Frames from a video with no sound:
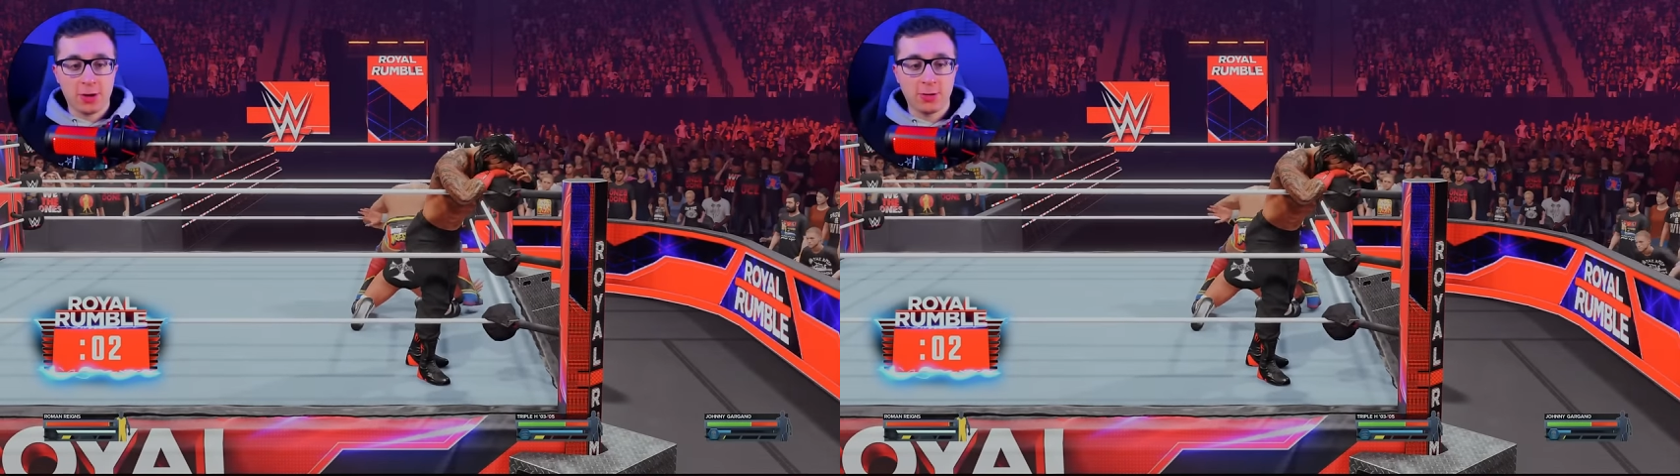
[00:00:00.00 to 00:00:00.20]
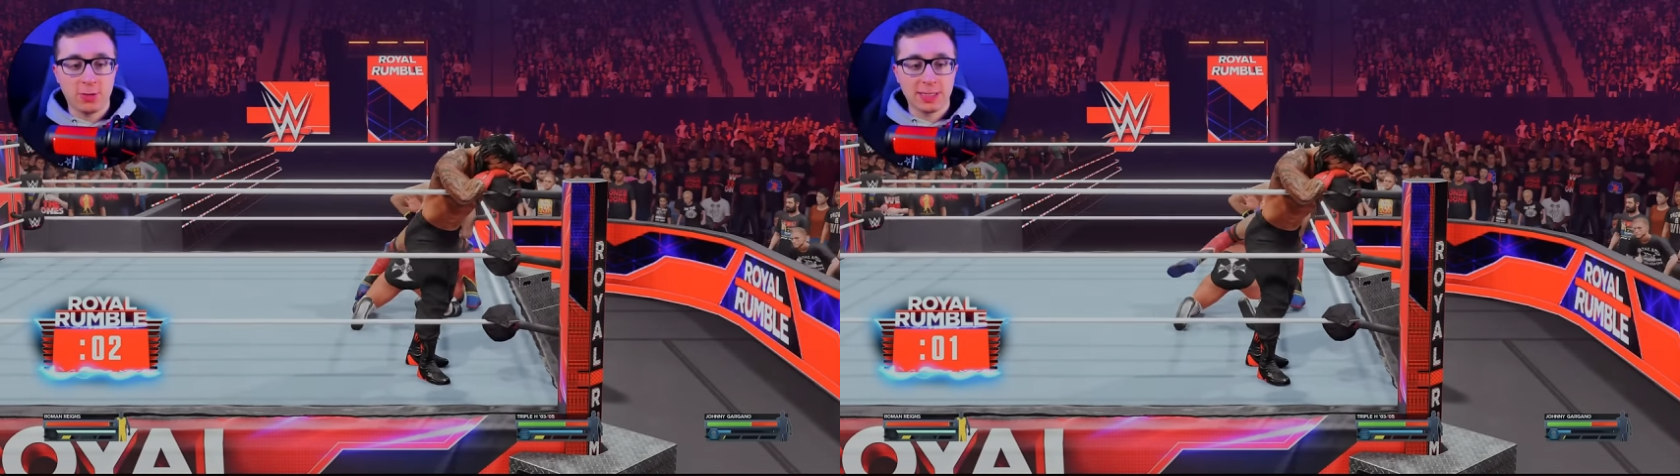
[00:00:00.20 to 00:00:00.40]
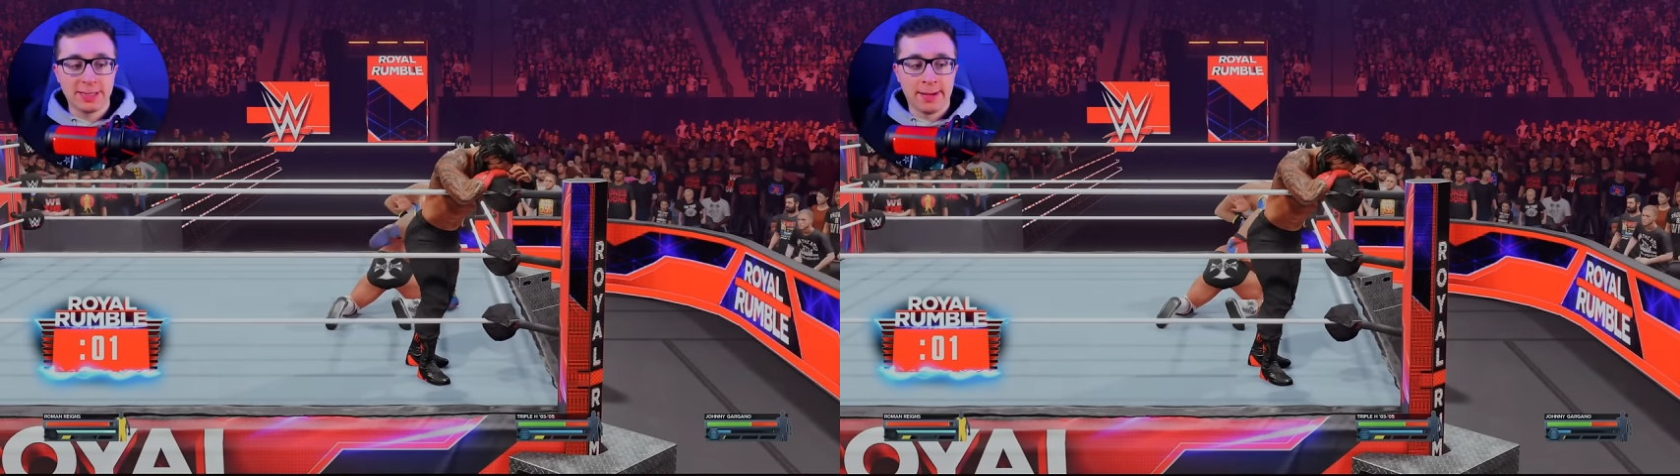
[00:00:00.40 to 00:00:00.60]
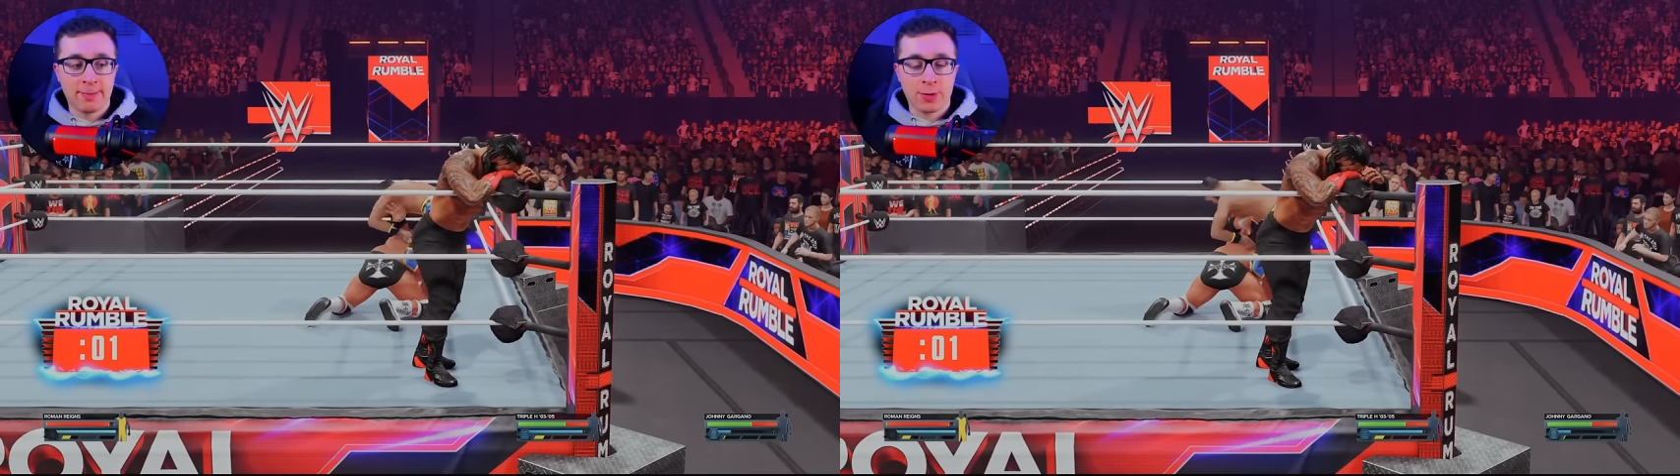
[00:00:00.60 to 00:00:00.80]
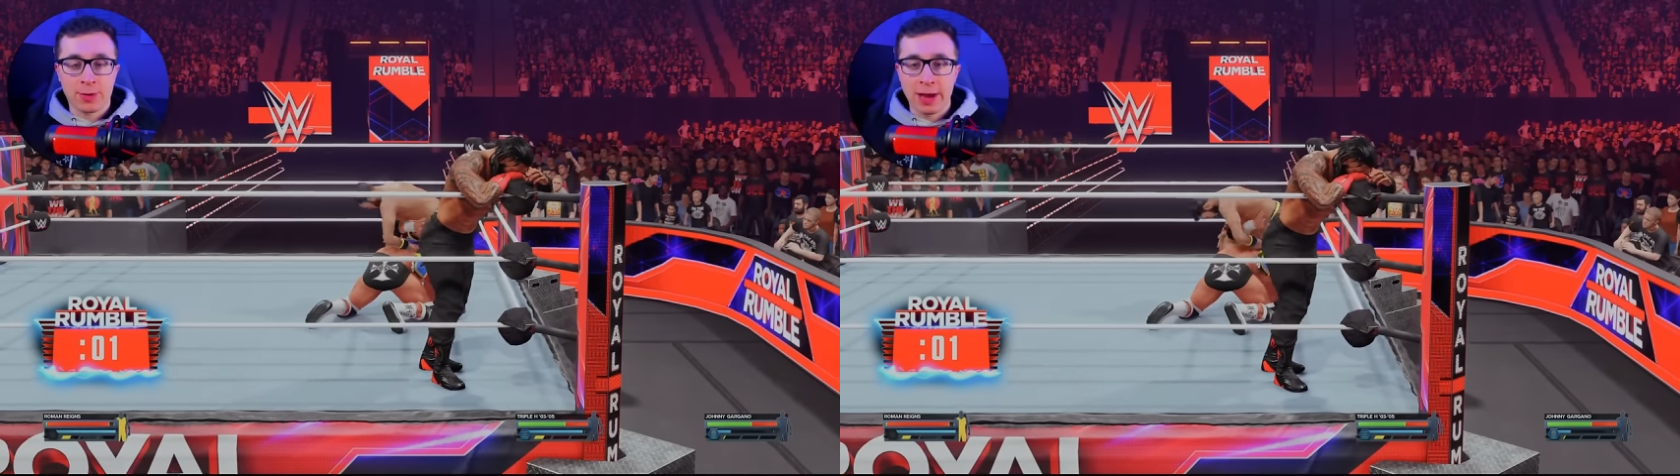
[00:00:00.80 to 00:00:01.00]
Who is
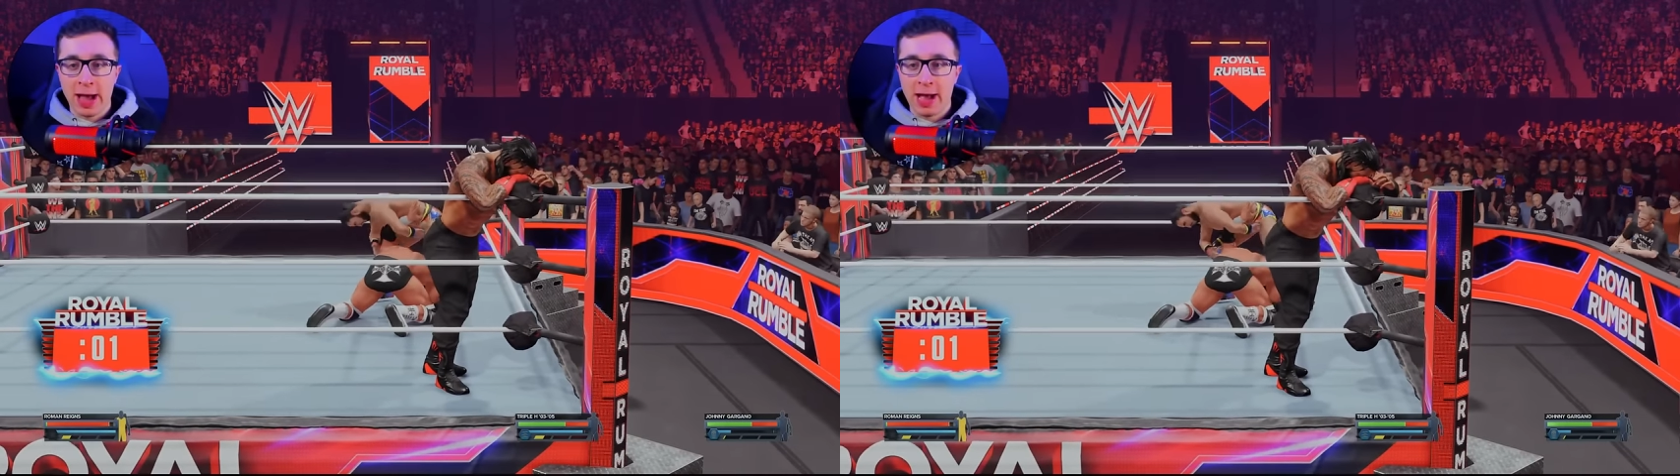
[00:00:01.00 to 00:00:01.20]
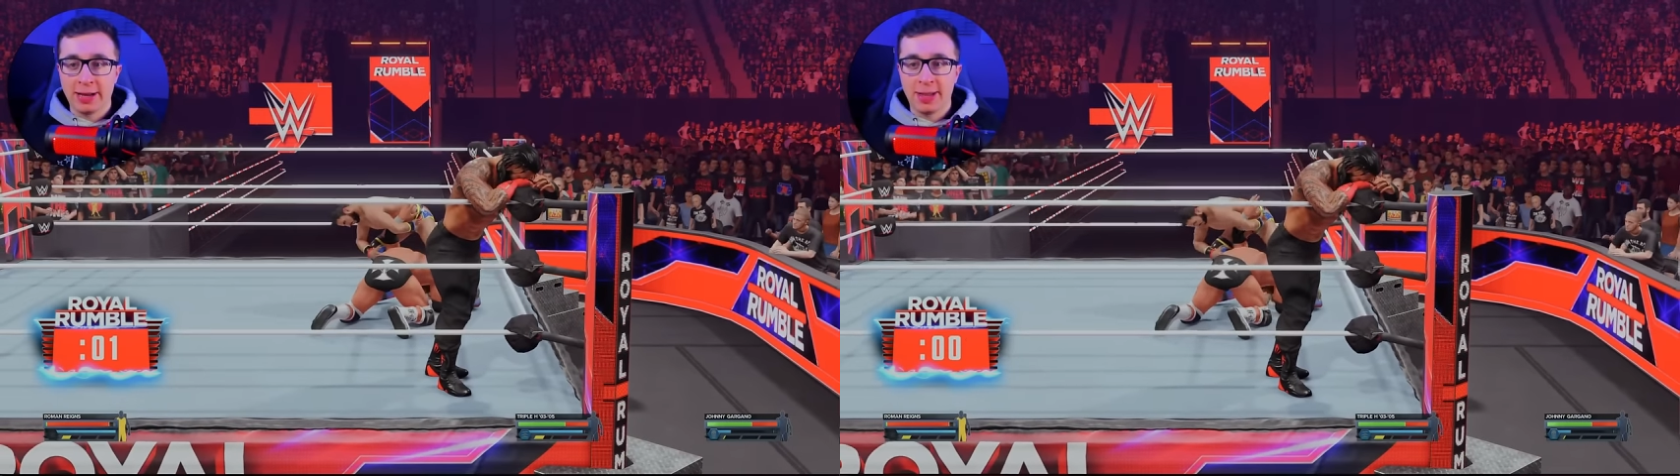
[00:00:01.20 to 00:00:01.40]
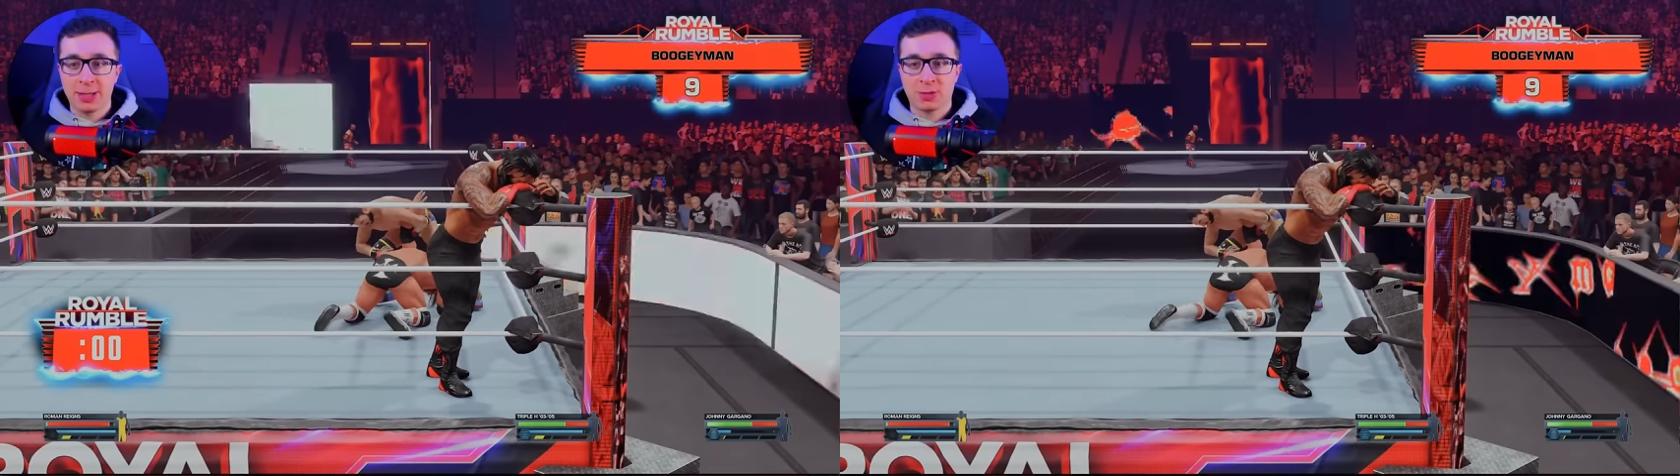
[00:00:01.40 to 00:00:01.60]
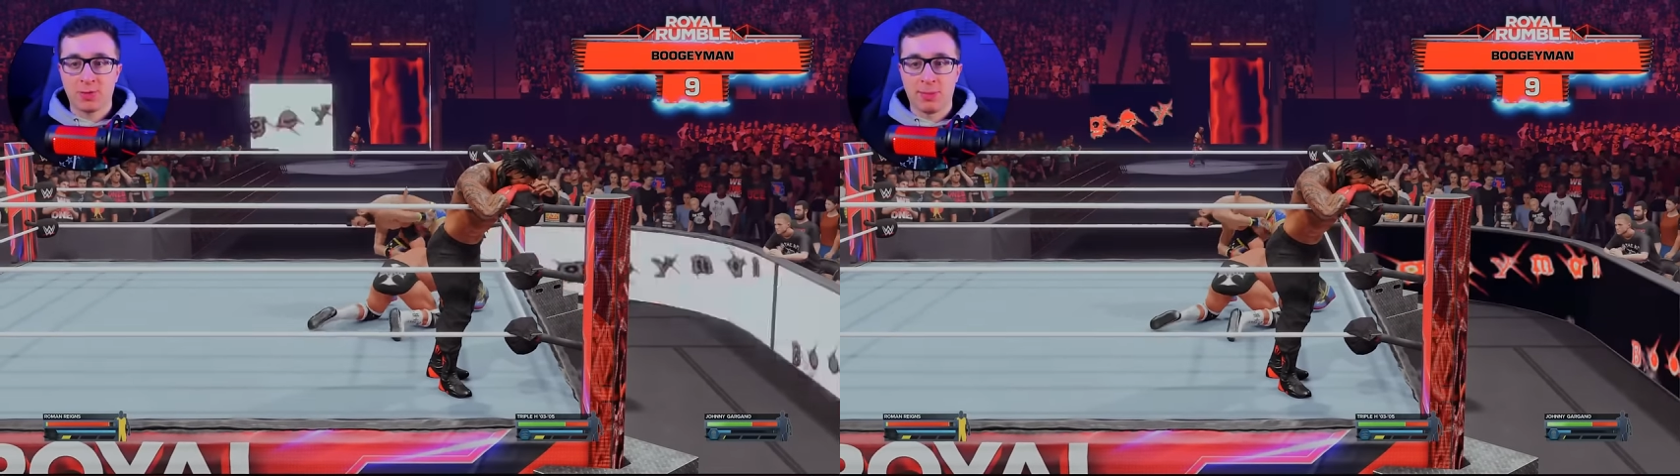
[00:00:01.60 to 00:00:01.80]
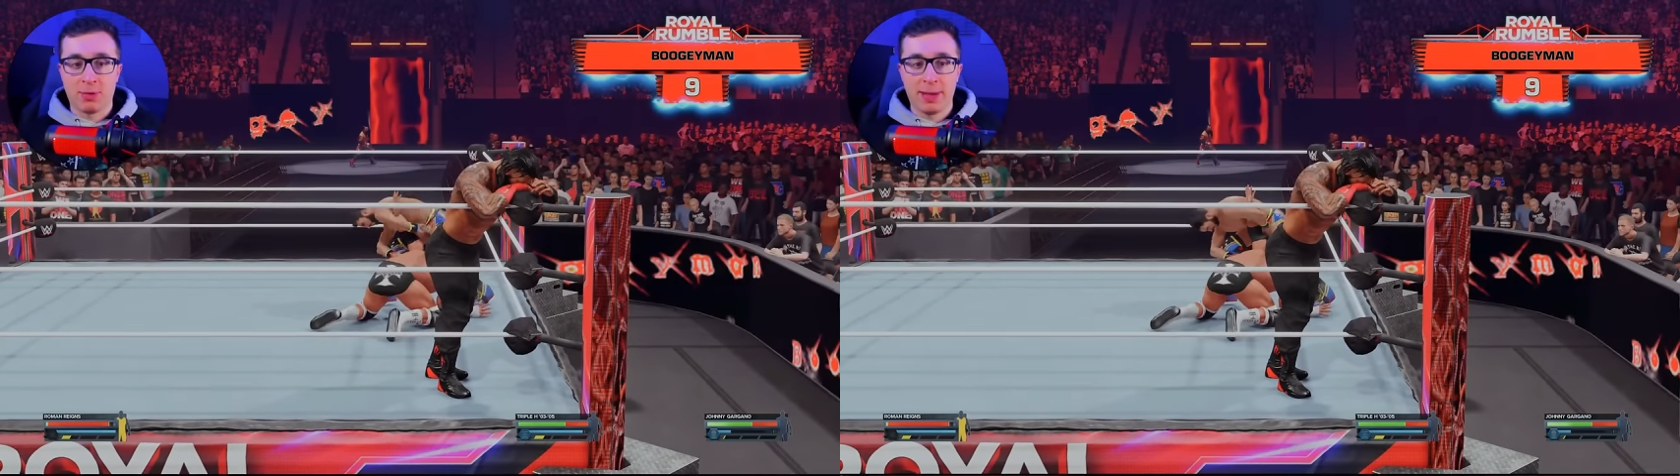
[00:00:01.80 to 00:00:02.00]
number nine in this
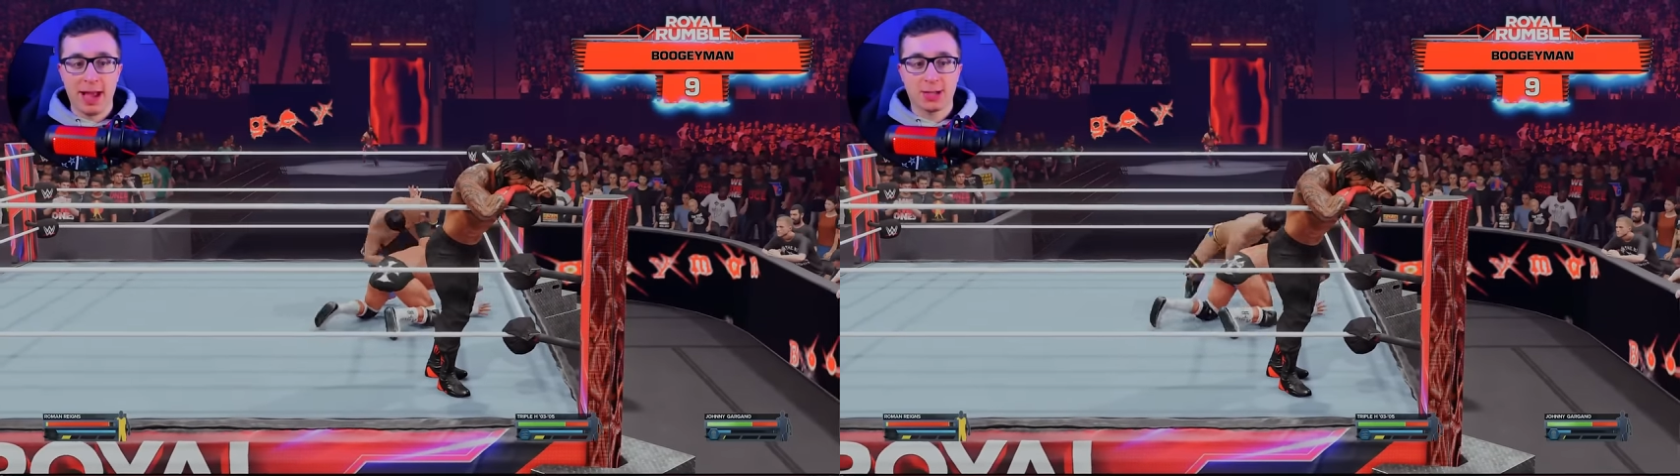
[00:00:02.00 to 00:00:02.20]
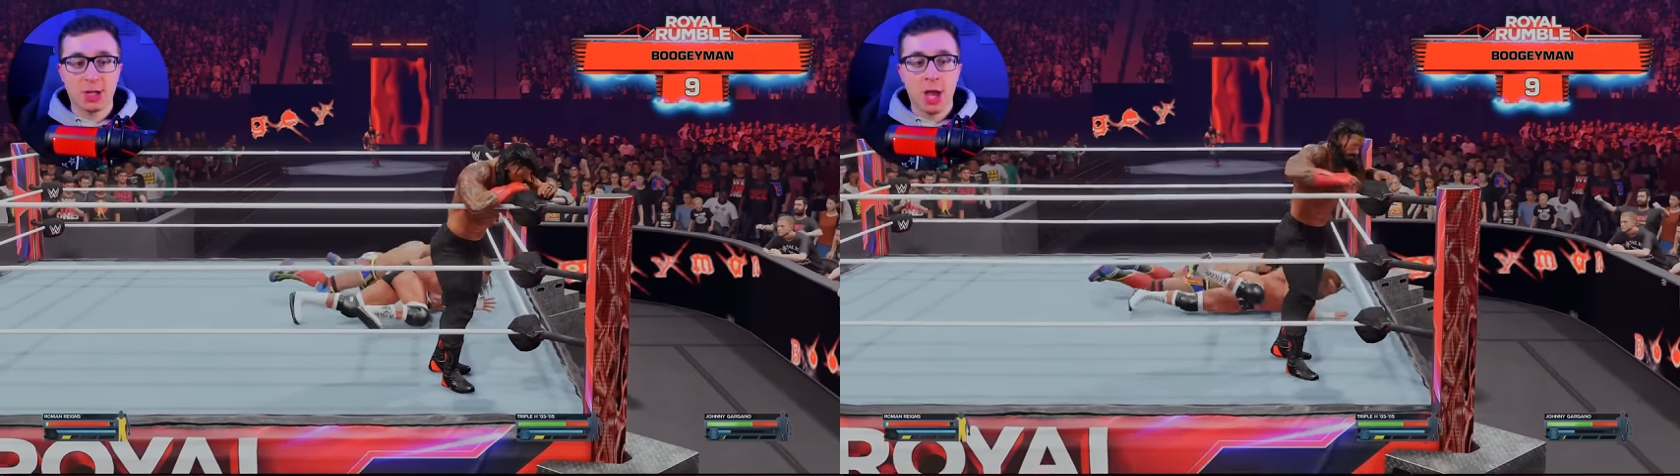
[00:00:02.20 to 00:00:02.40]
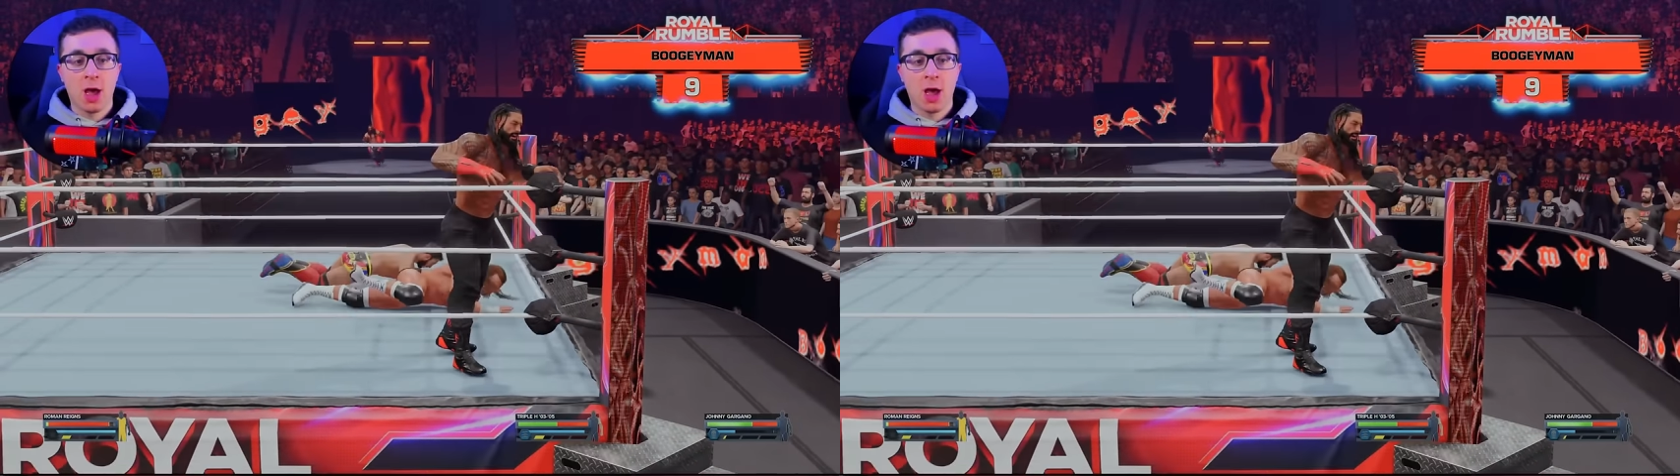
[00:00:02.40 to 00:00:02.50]
Rumble match?